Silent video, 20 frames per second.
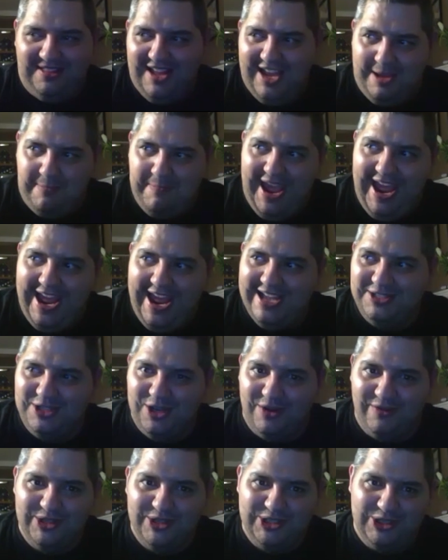like pans
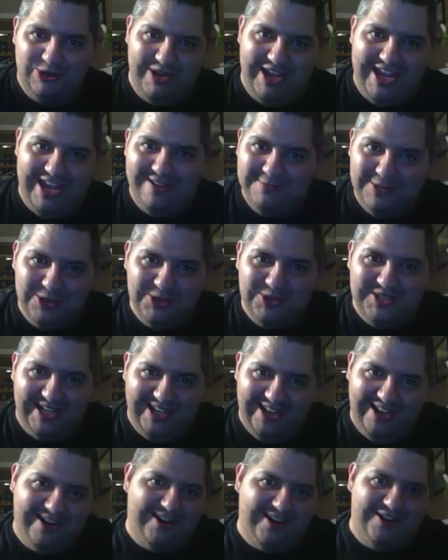over to him who's sitting